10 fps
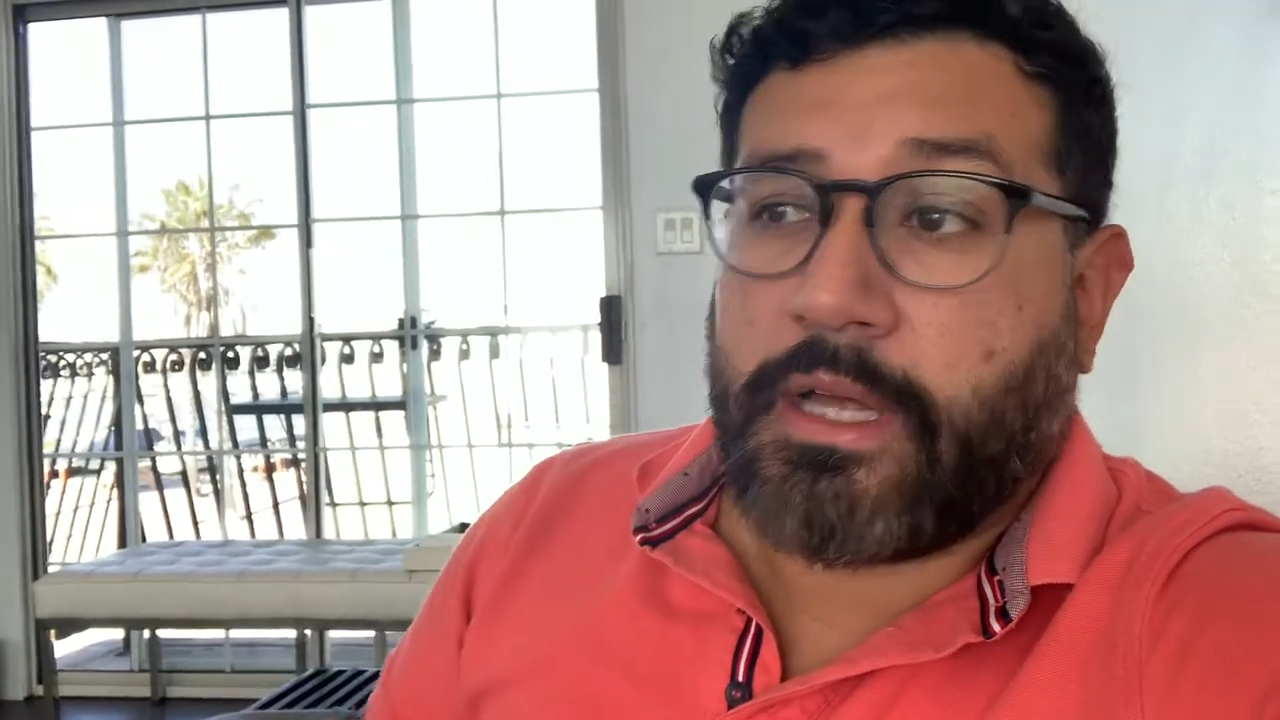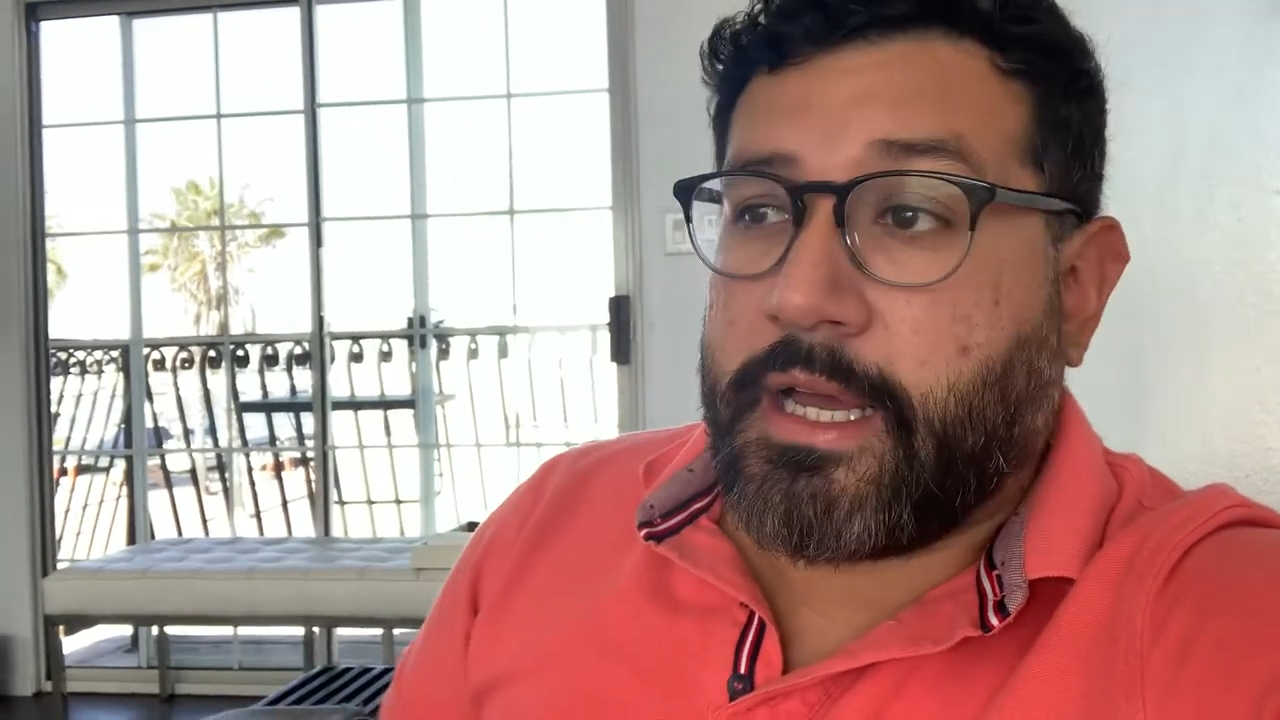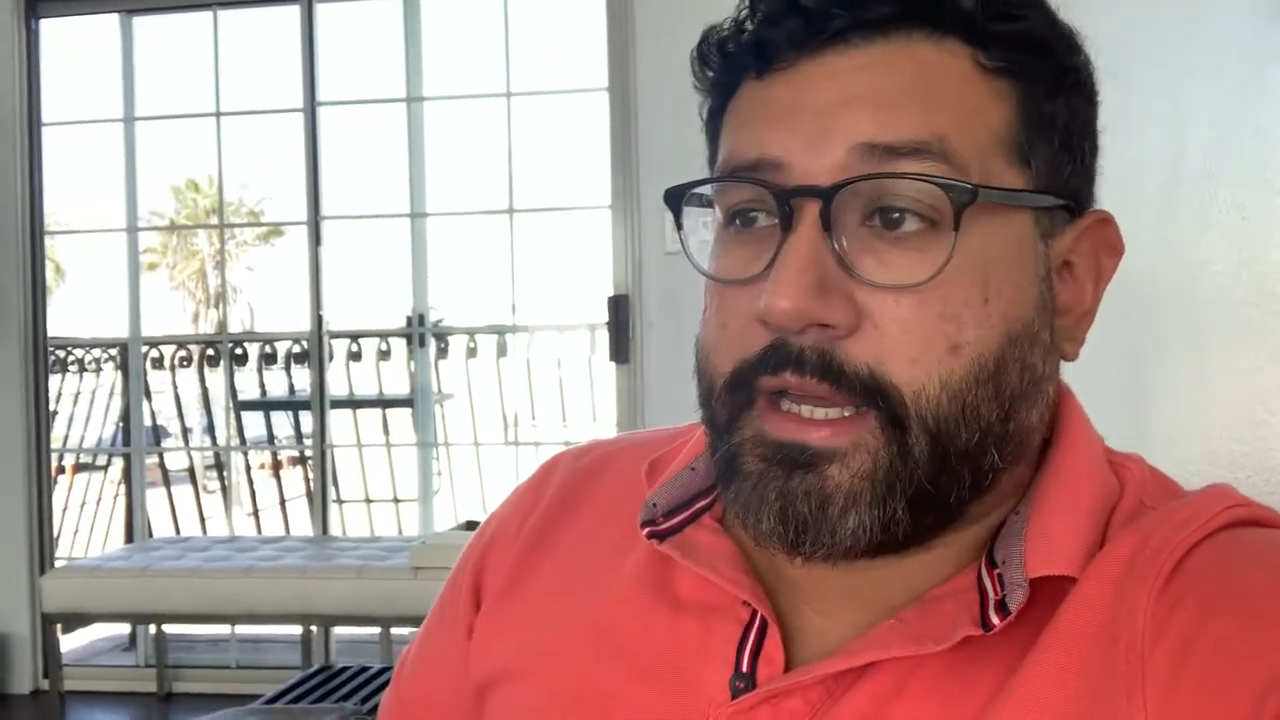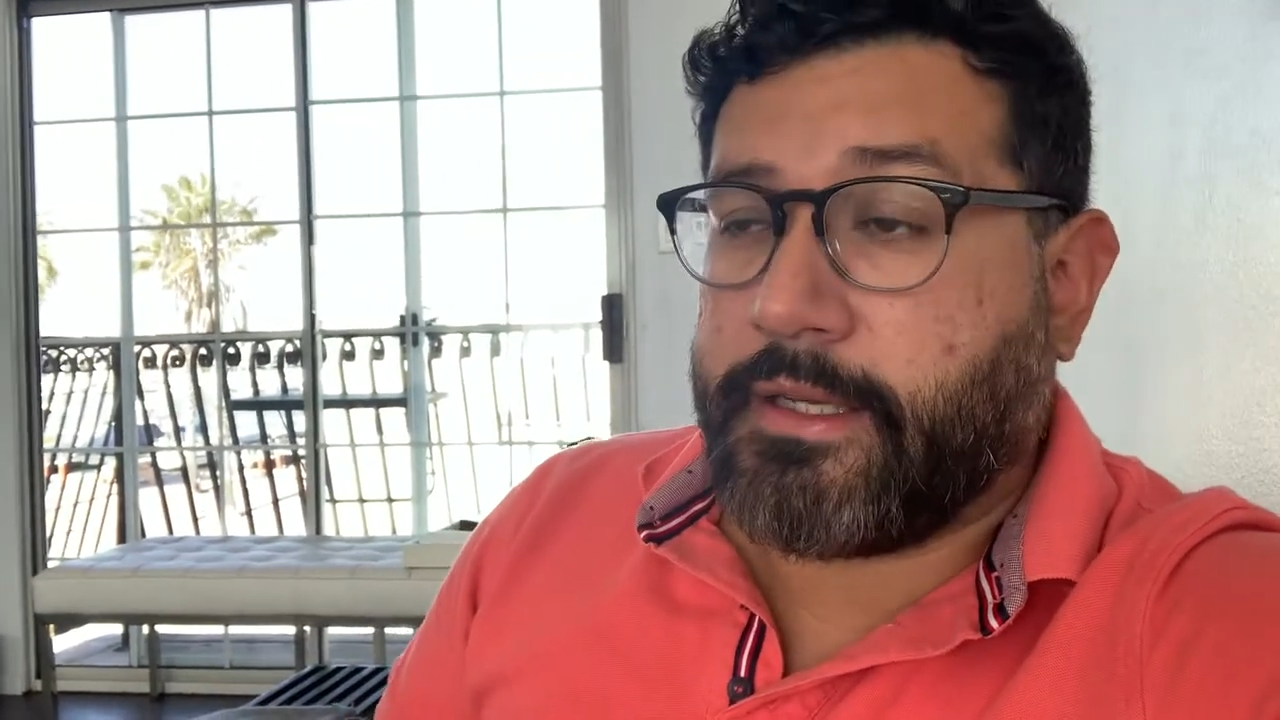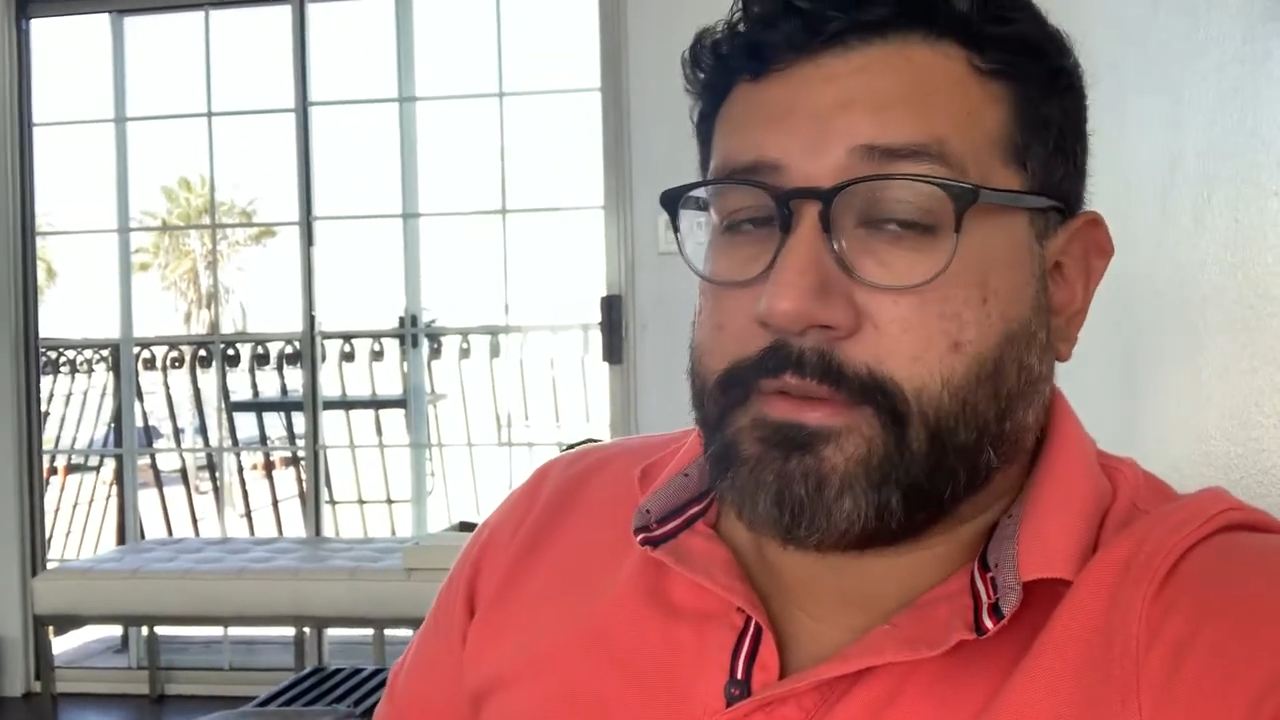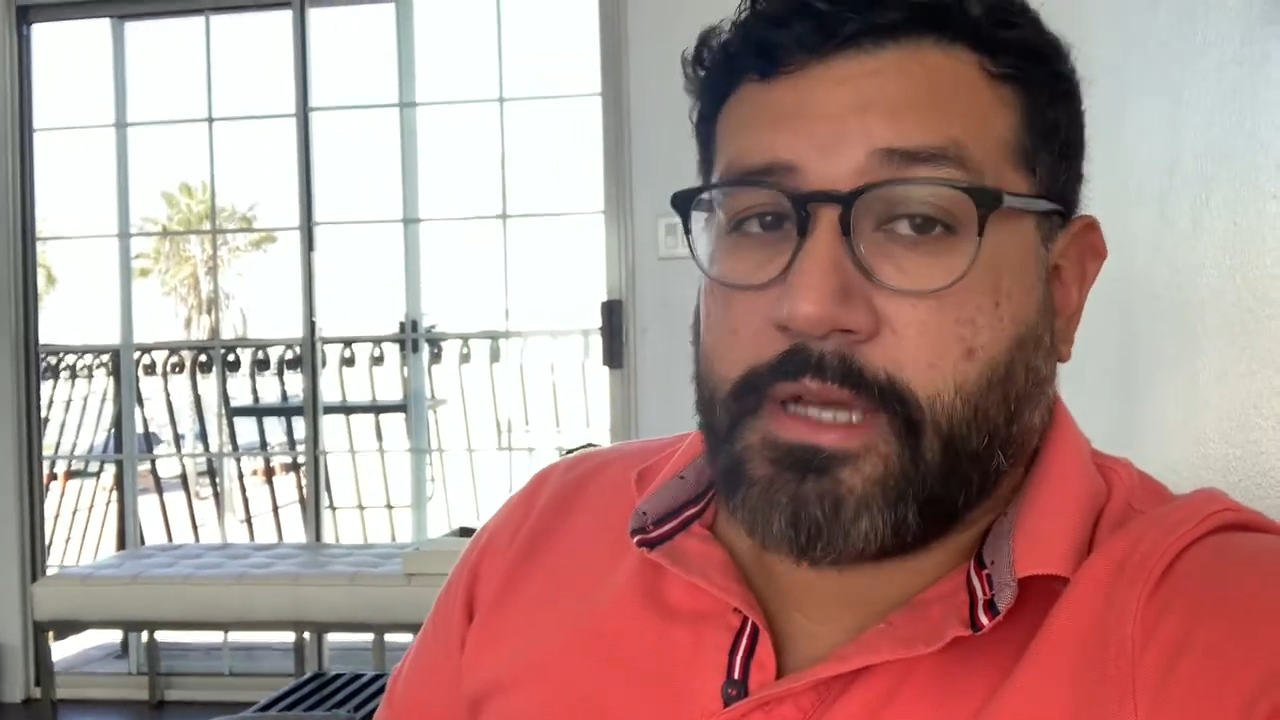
I